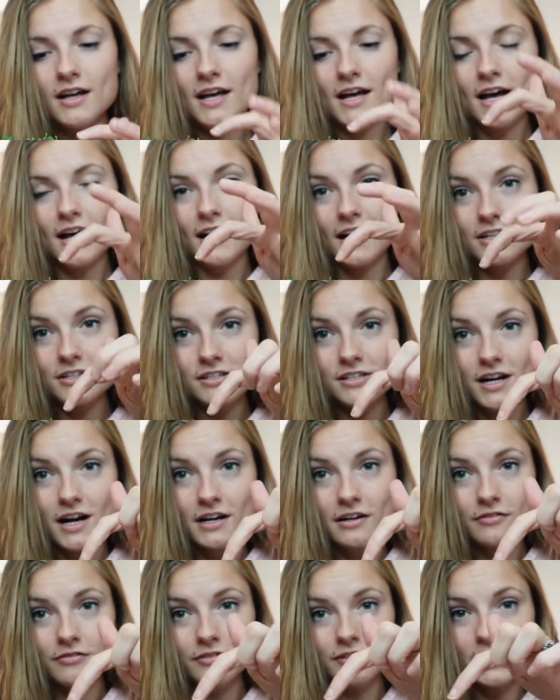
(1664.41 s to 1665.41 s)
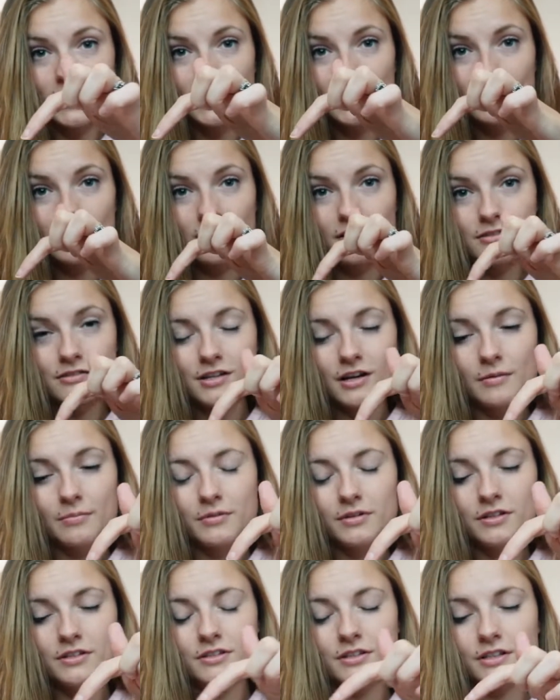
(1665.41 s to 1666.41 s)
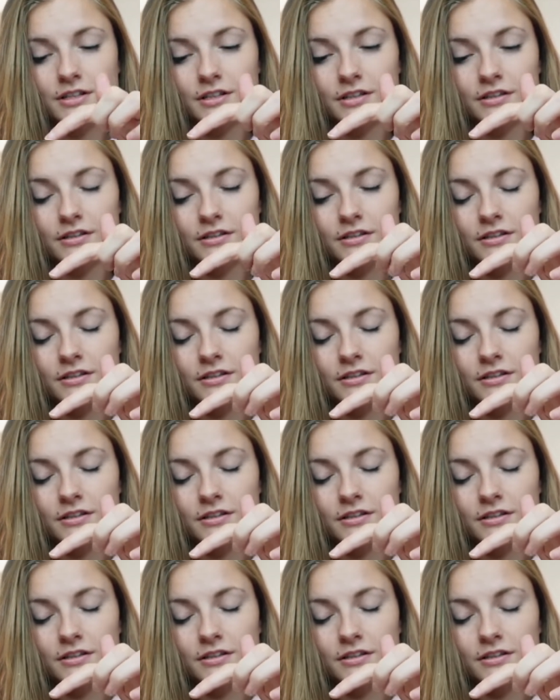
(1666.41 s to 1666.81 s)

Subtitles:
And I just kind of laid it on top of the dirt